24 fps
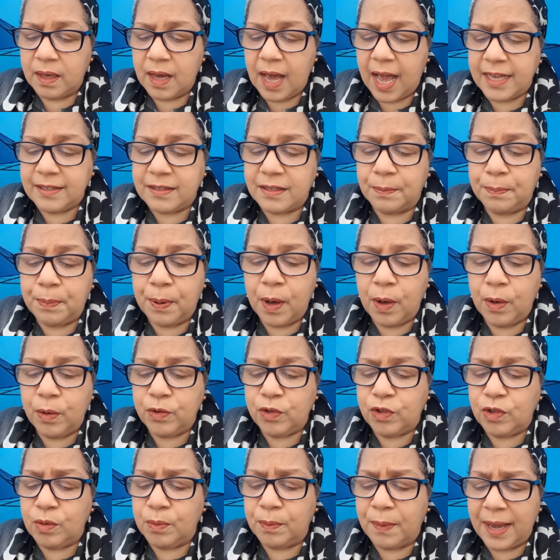I
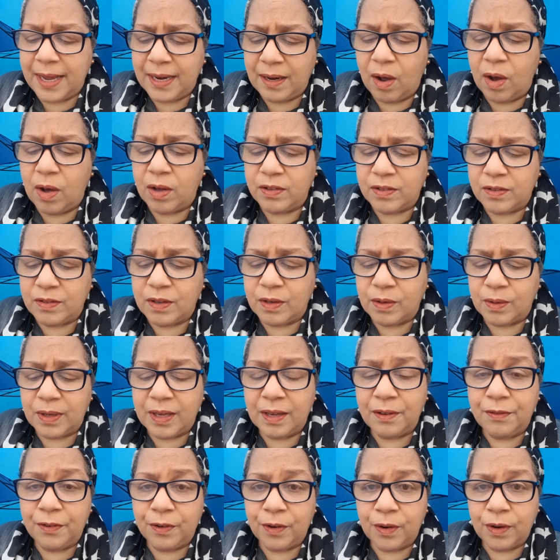suppose you might also
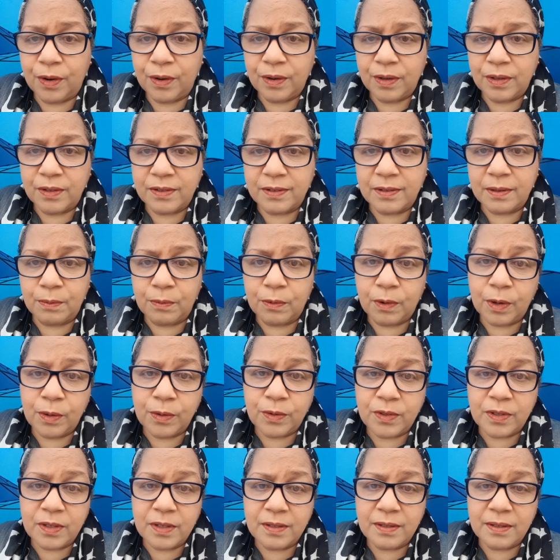give her some
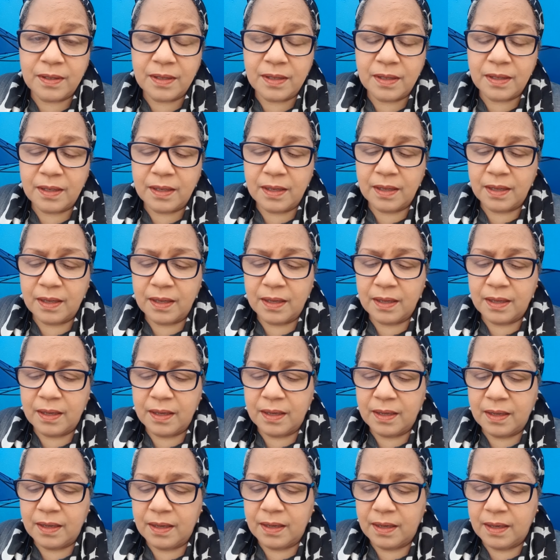roses.
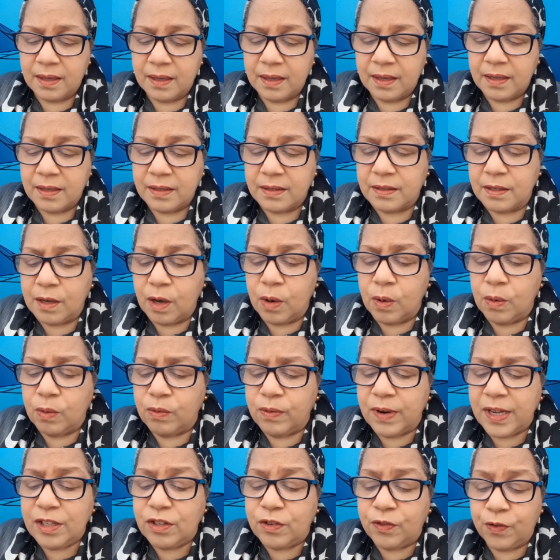So
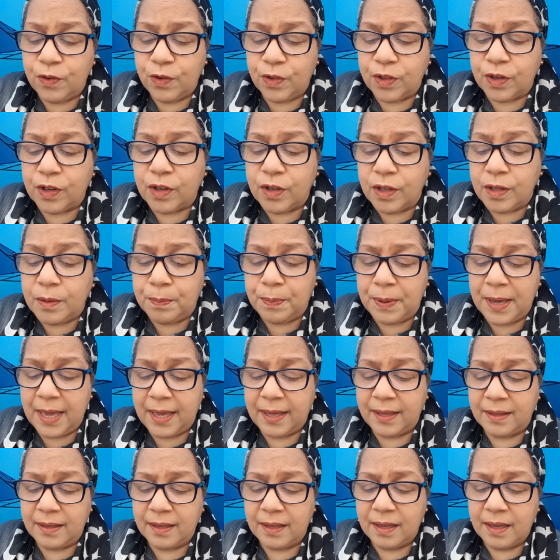reach for the good
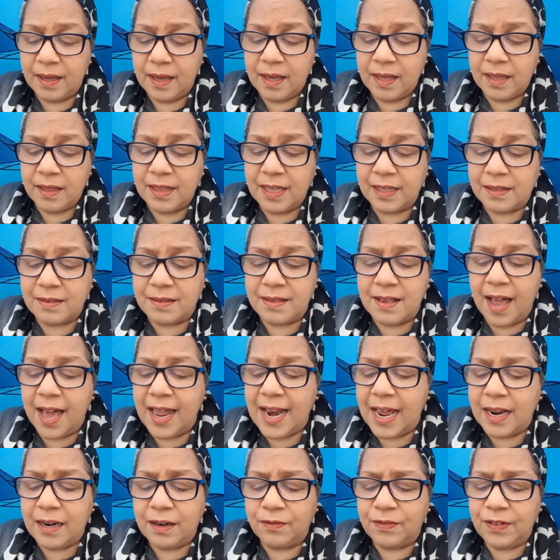pen that's not
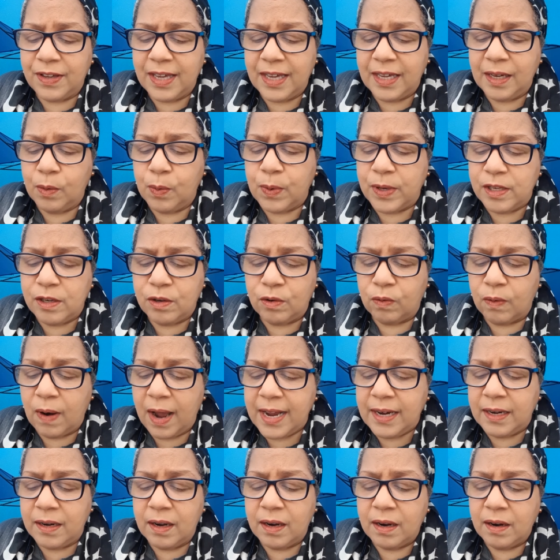out of ink when you
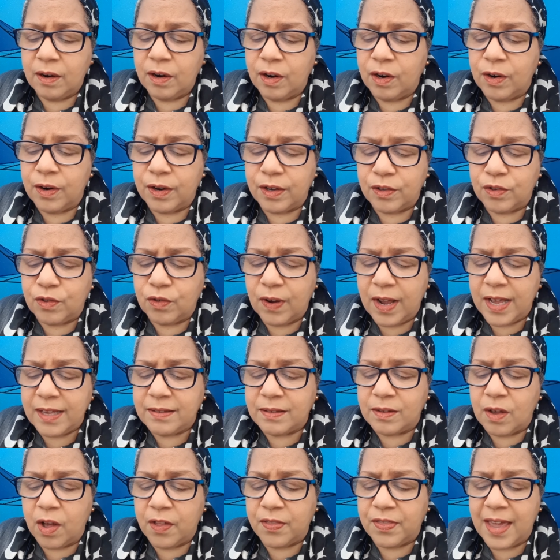write her
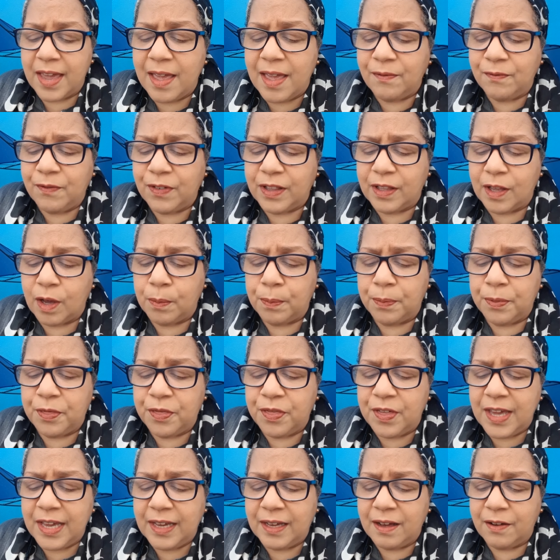address on envelope.
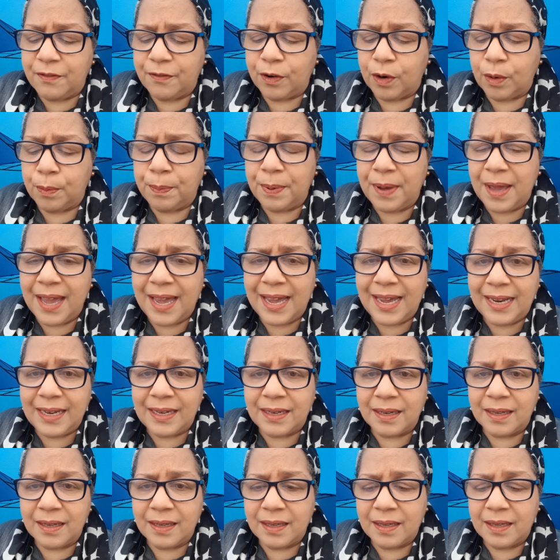Think of her pain.